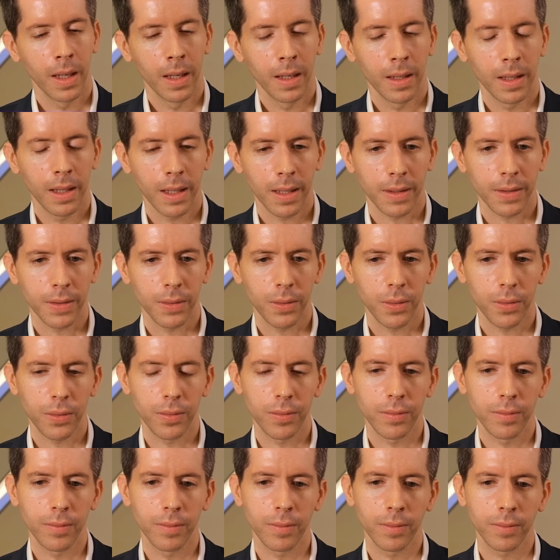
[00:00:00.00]
Yeah,
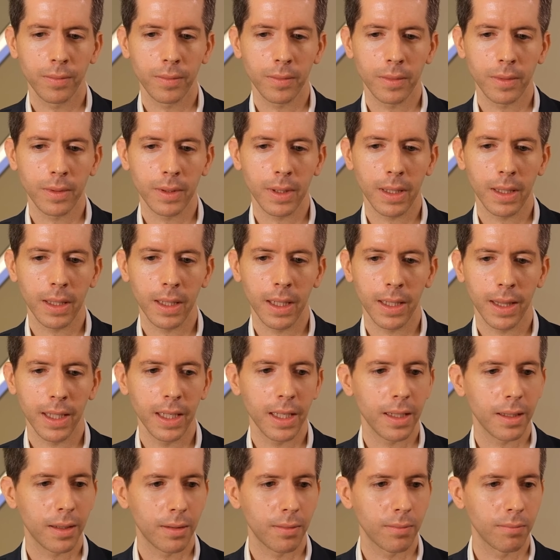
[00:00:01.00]
so I
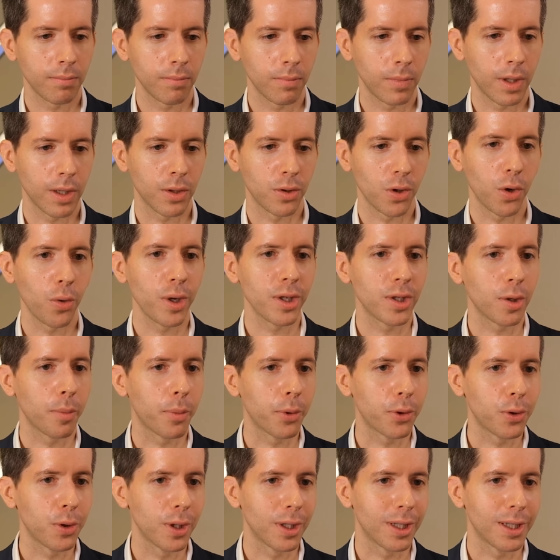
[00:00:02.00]
think there's always
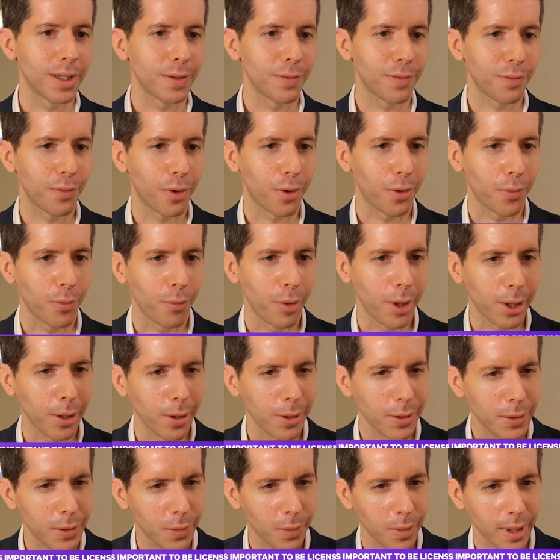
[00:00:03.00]
opportunities for
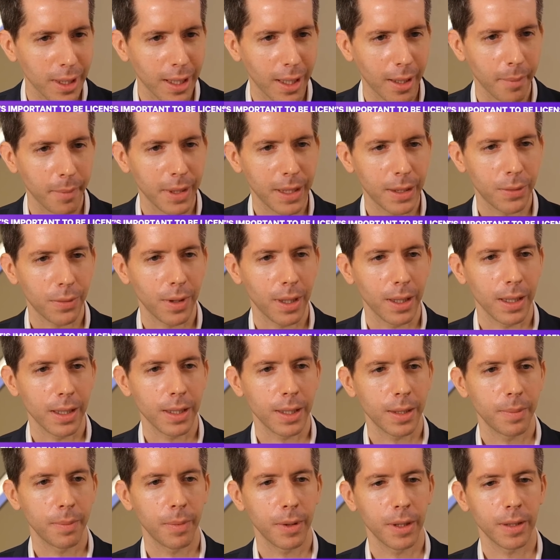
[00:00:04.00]
regulatory
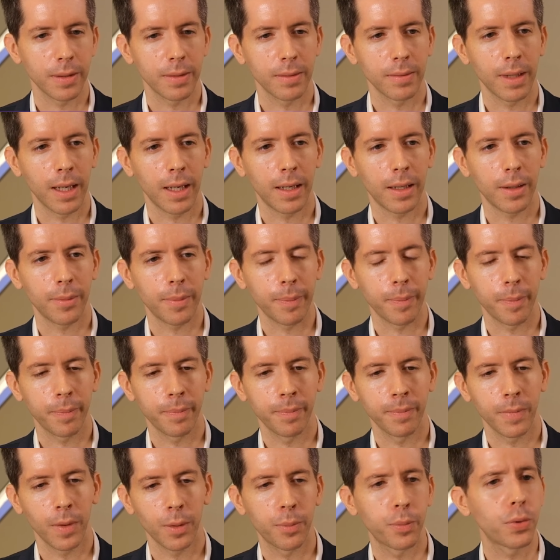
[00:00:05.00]
arbitrage, but our
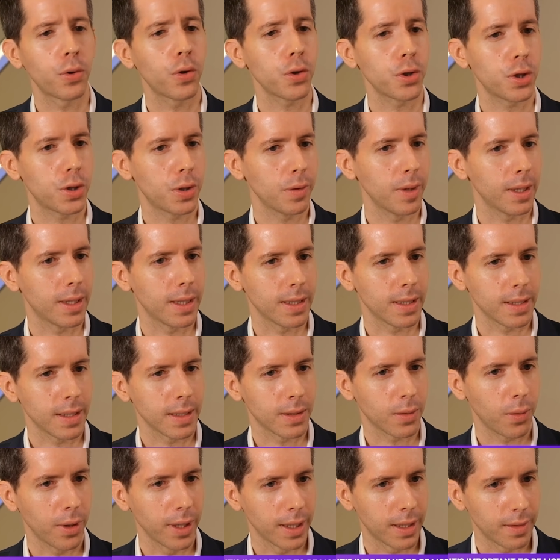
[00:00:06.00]
approach to it
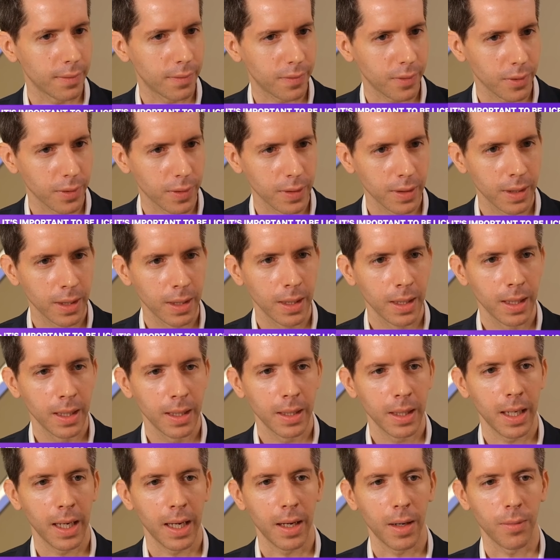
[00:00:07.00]
is quite different.
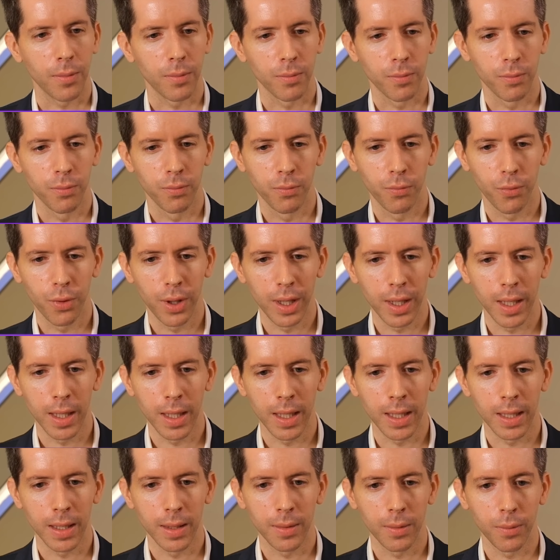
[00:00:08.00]

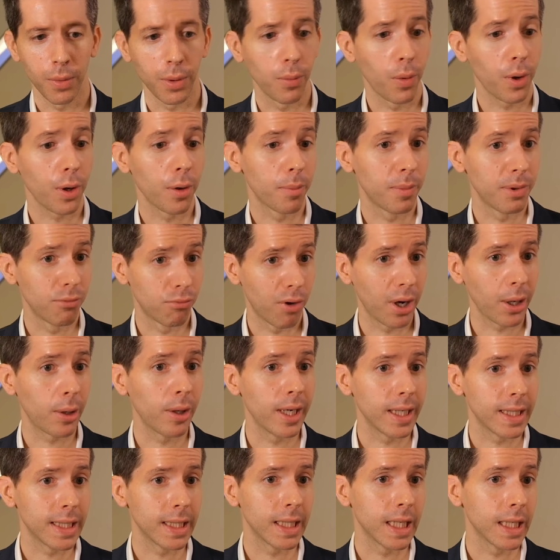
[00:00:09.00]
We want to be
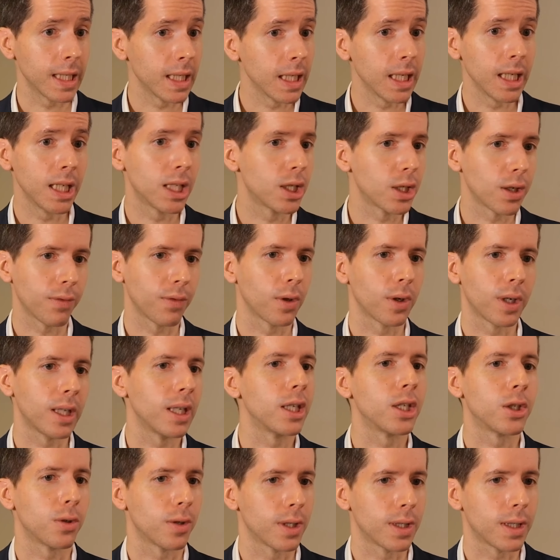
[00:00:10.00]
regulated in each of the
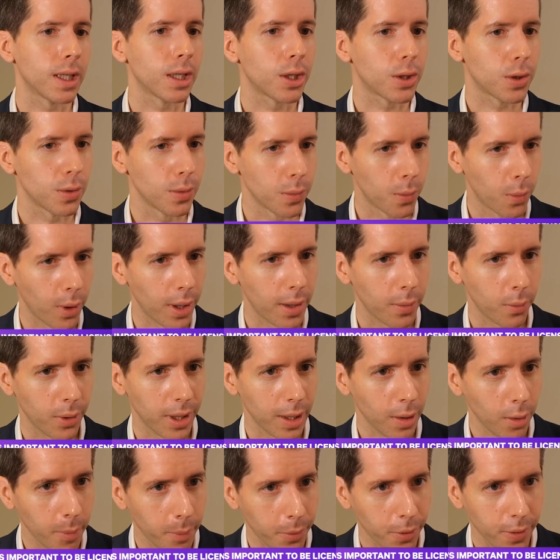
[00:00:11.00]
key jurisdictions where
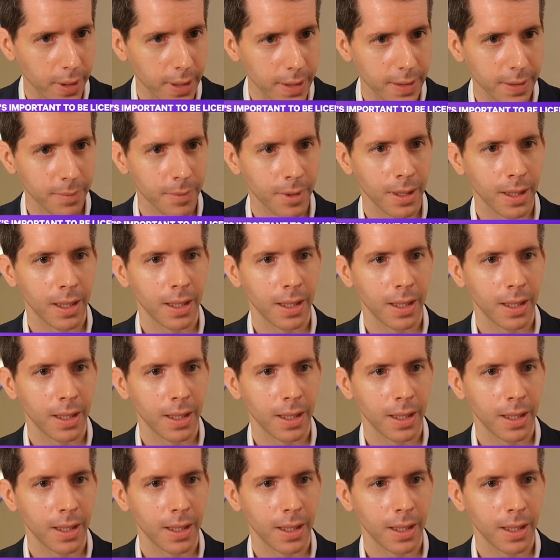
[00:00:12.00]
we operate.